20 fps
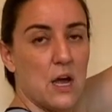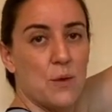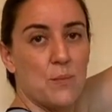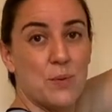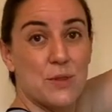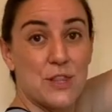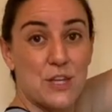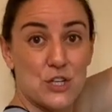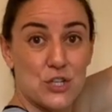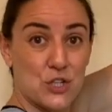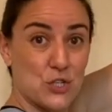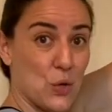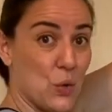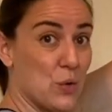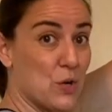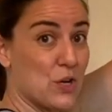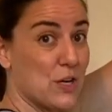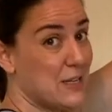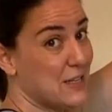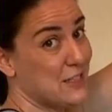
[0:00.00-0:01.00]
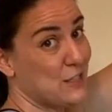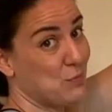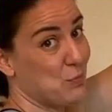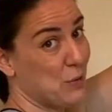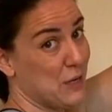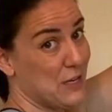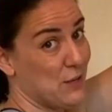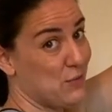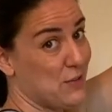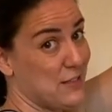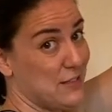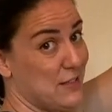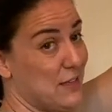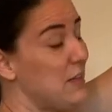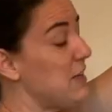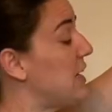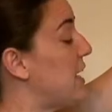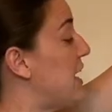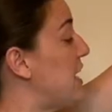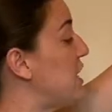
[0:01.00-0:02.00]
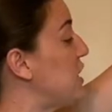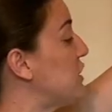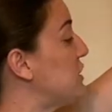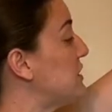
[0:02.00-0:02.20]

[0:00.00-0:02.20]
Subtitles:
But this shoulder is pretty resilient.